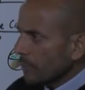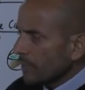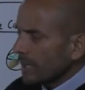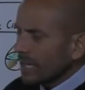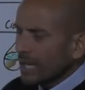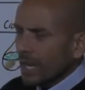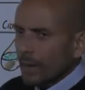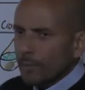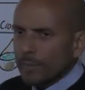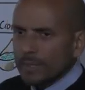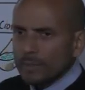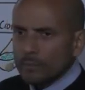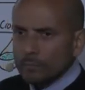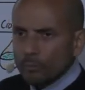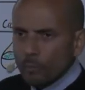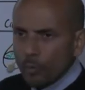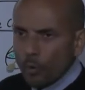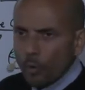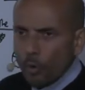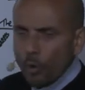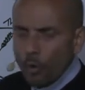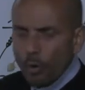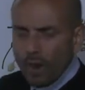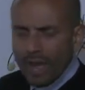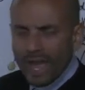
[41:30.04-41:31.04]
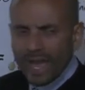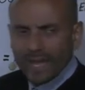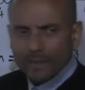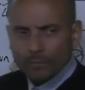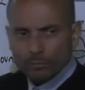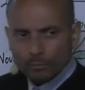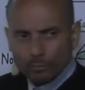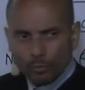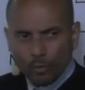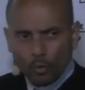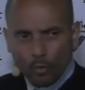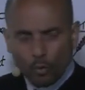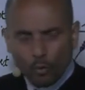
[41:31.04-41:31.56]
Becoming more and
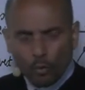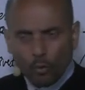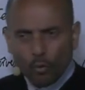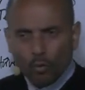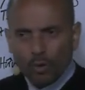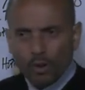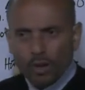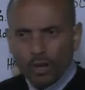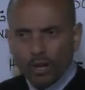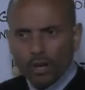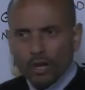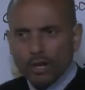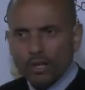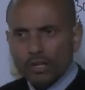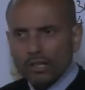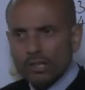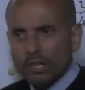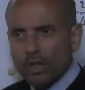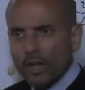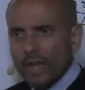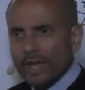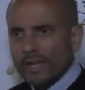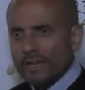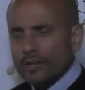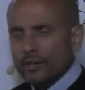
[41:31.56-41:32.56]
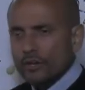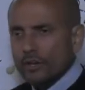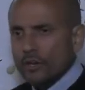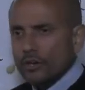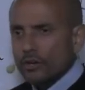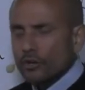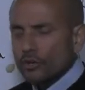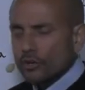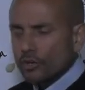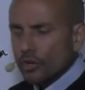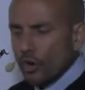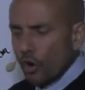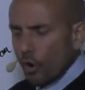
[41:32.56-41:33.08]
more like
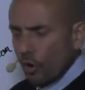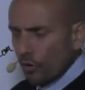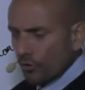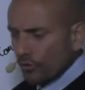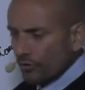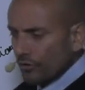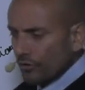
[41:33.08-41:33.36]
God.